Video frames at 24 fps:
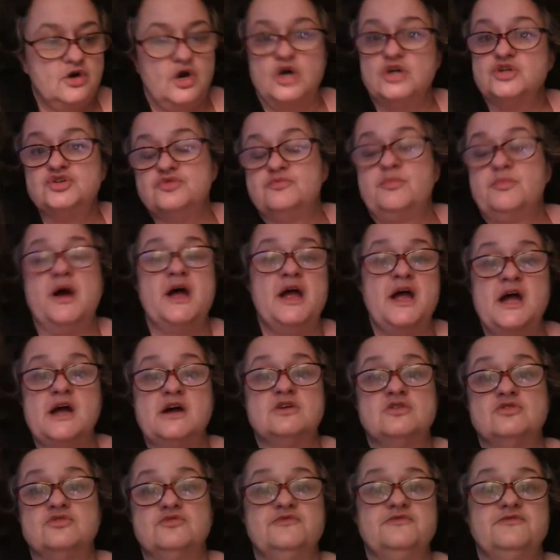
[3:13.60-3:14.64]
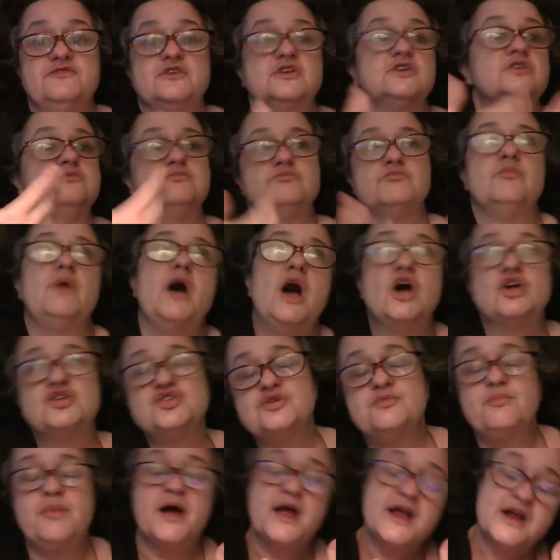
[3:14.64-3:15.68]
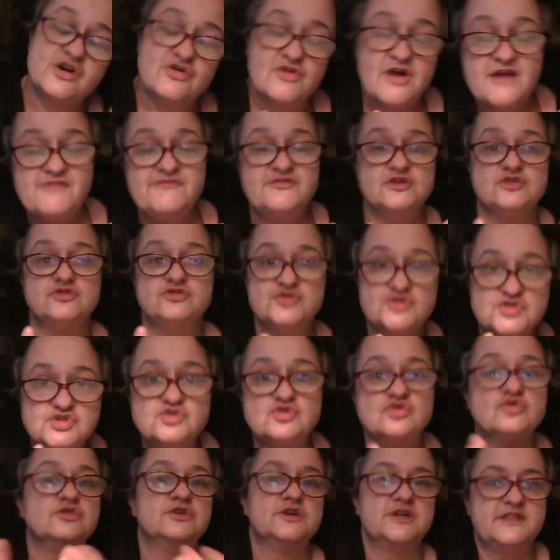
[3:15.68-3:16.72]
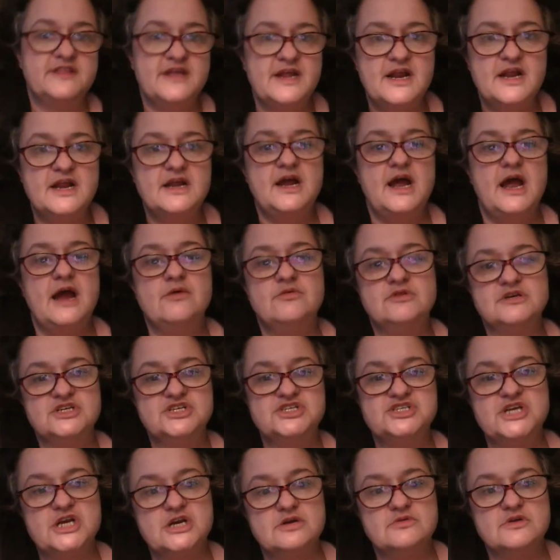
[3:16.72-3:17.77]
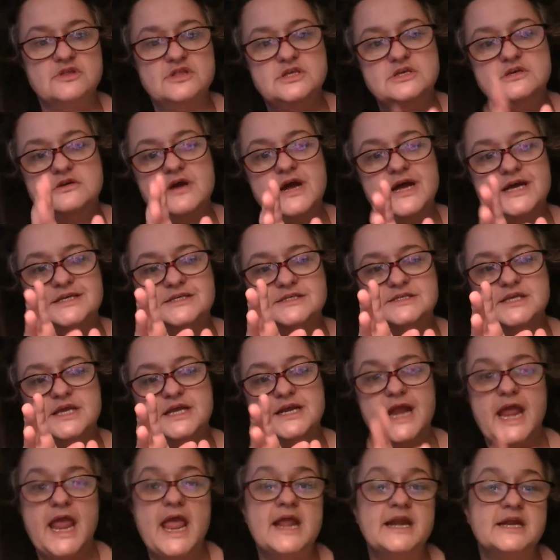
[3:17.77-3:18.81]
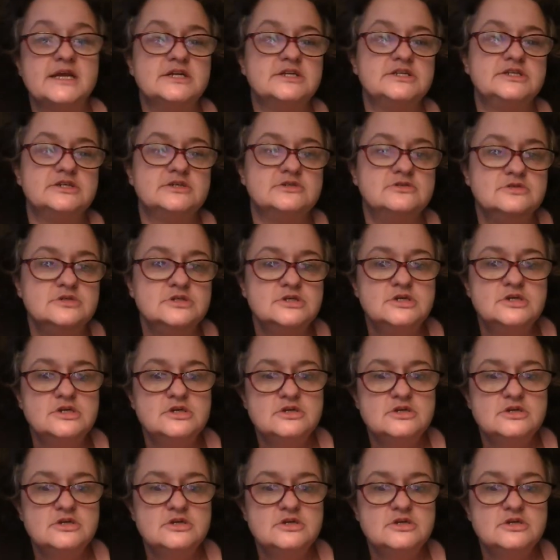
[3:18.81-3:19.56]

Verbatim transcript: autobiographic autobiographical story that i want to share with you as an anecdote